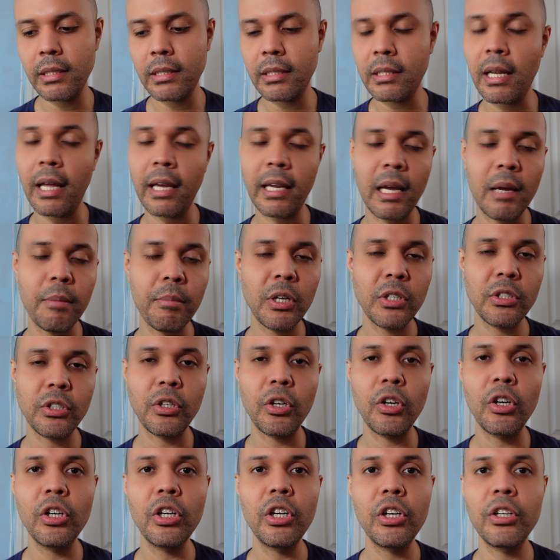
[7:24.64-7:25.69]
like I mentioned
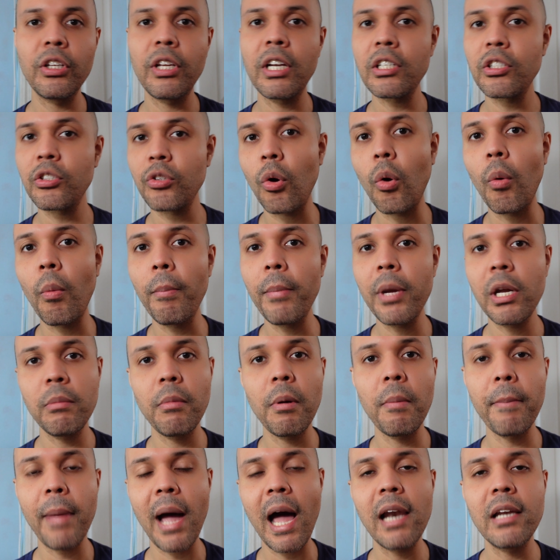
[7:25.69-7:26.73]
earlier, there's no
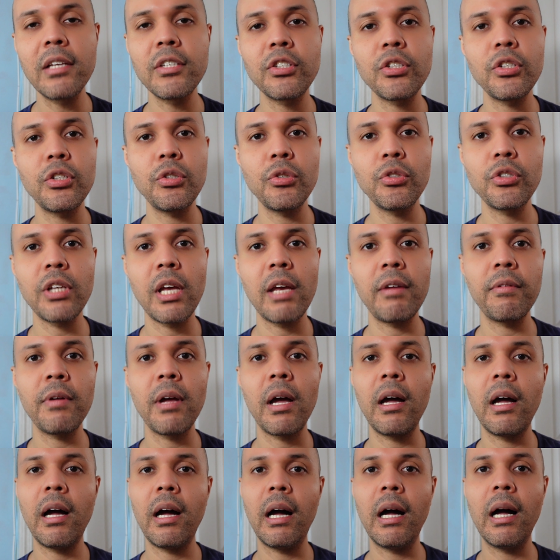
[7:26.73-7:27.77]
minimum balance to use
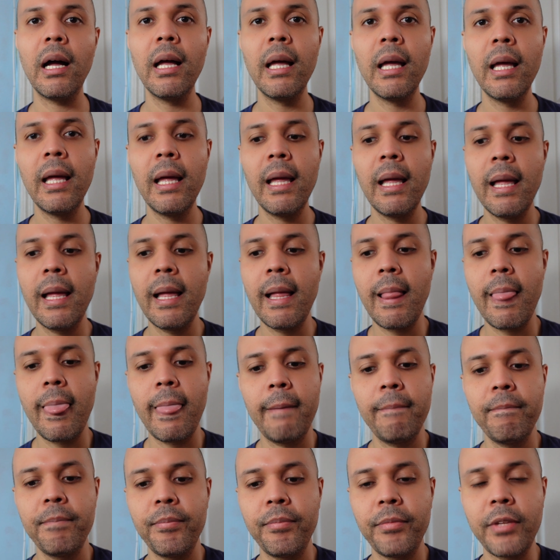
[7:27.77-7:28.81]

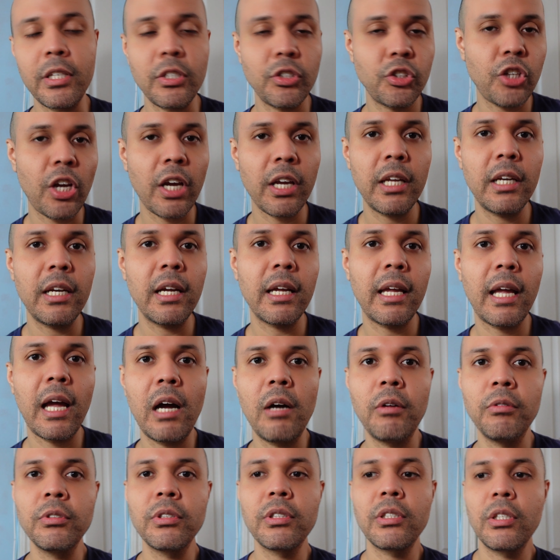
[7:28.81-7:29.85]
this checking
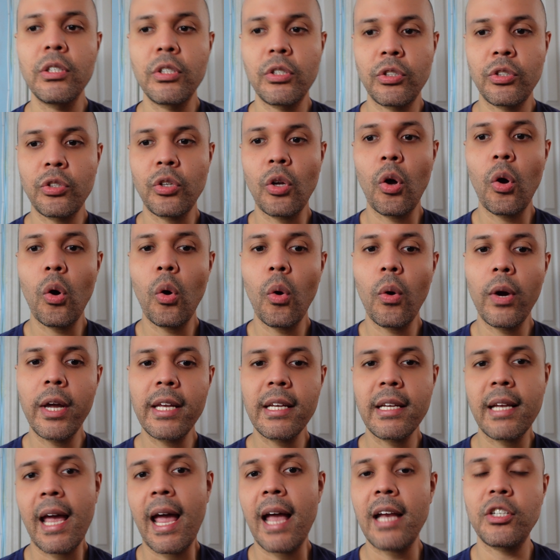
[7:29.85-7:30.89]
account. So
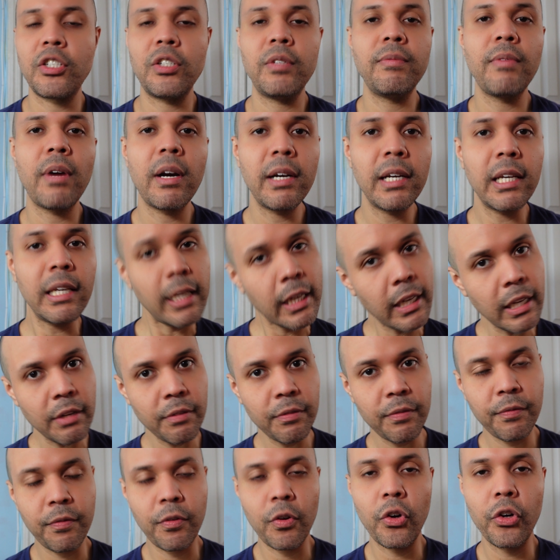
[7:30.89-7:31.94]
it's actually very lenient
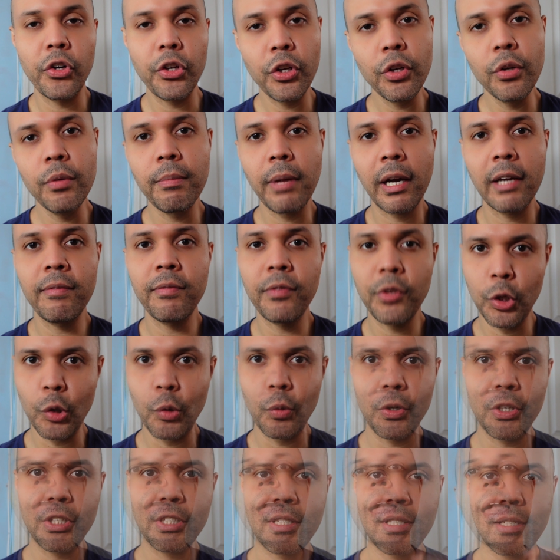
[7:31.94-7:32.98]
for you, my
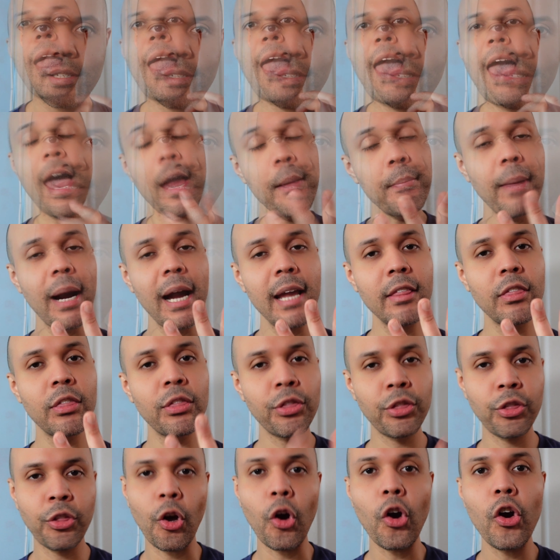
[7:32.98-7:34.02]
viewers. And my
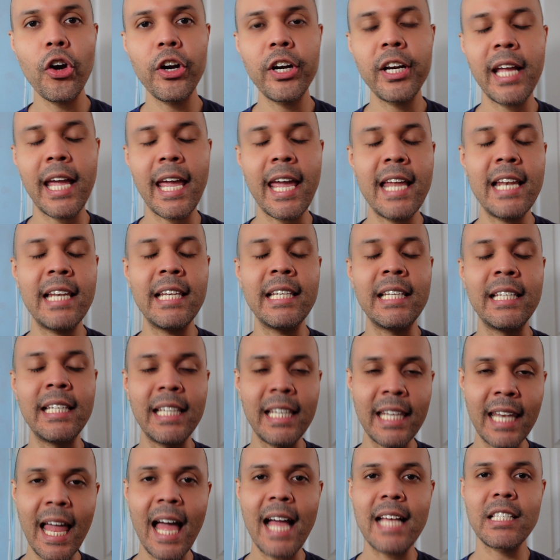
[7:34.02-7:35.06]
third and
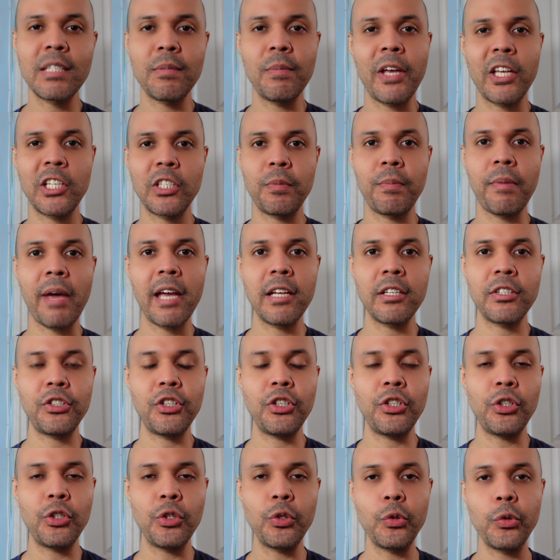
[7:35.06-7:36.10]
last best bank to
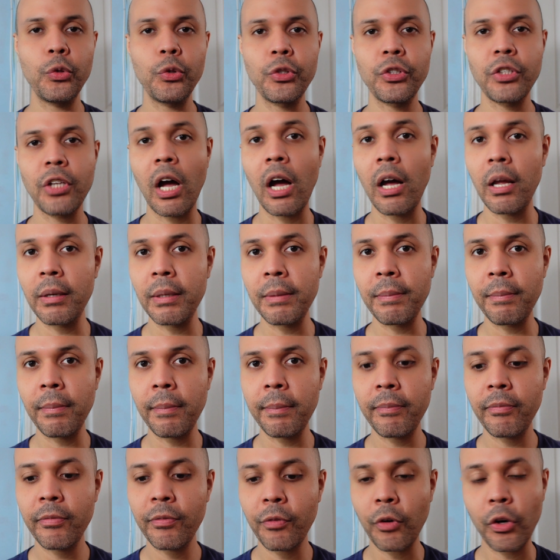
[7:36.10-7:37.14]
use
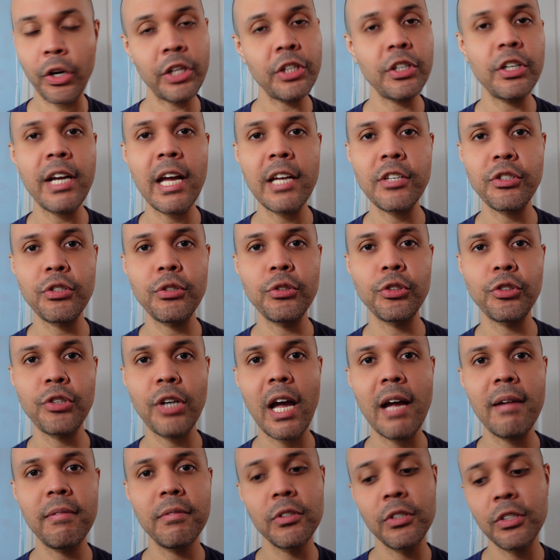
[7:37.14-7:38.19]
for international
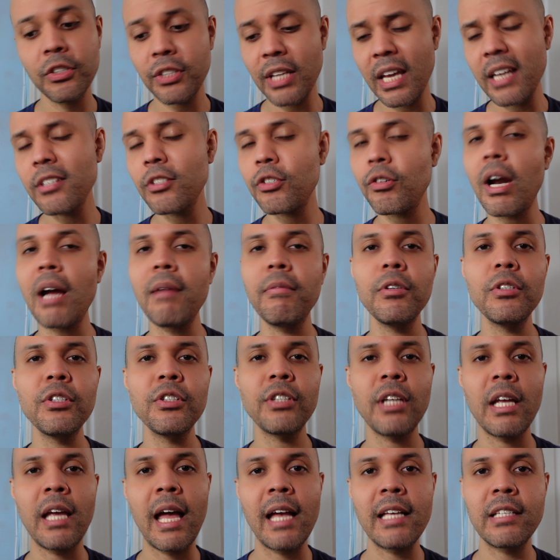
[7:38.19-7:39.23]
travelers and
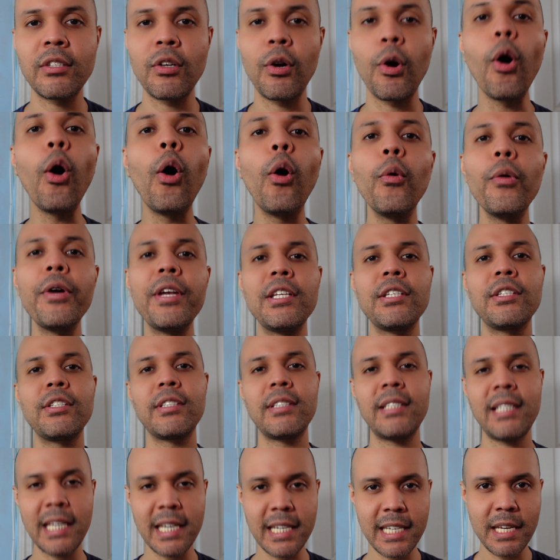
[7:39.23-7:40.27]
travelers as a whole is
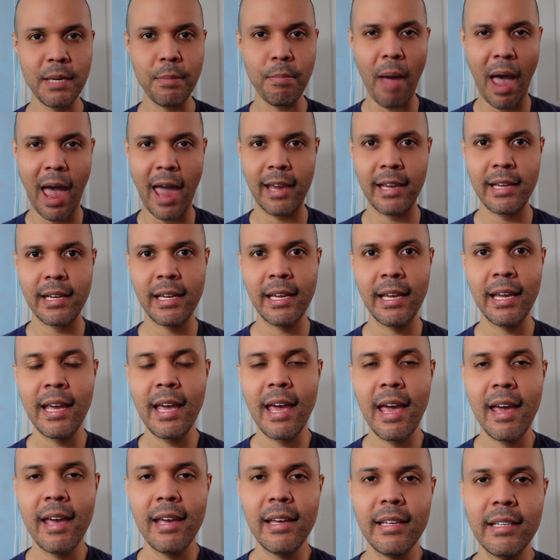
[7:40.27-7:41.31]
TD Bank.
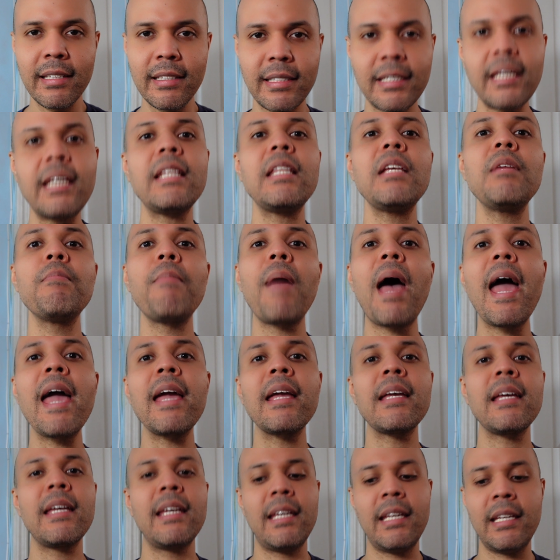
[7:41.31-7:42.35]
TD
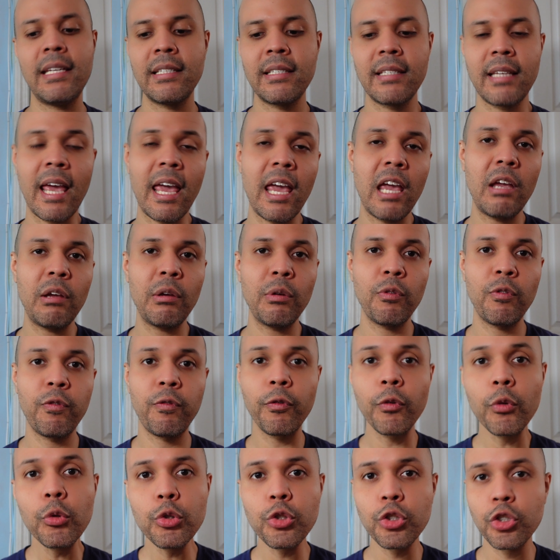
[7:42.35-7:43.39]
Bank is a
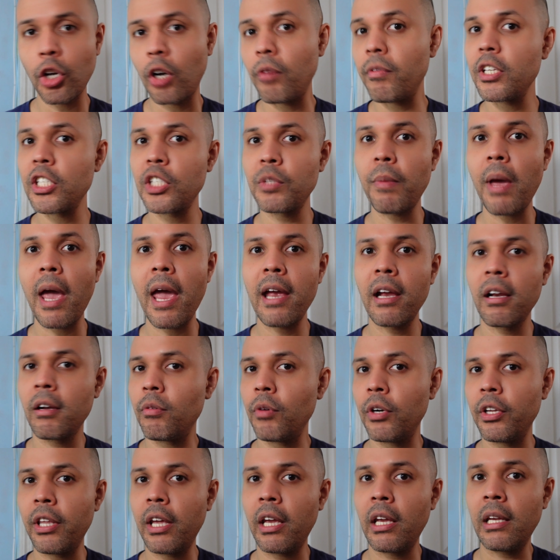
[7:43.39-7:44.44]
full service bank
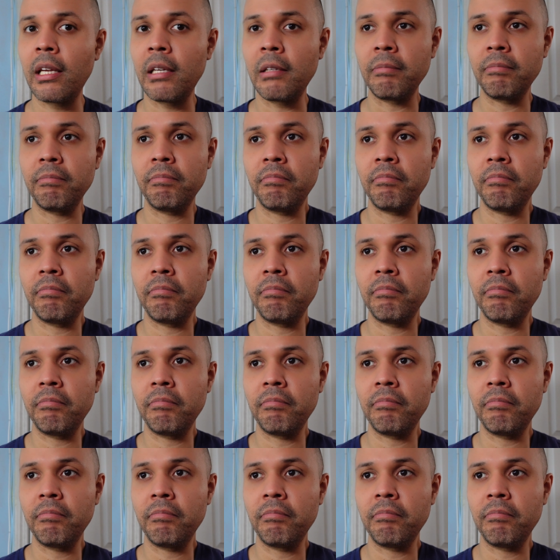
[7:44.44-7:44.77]
where they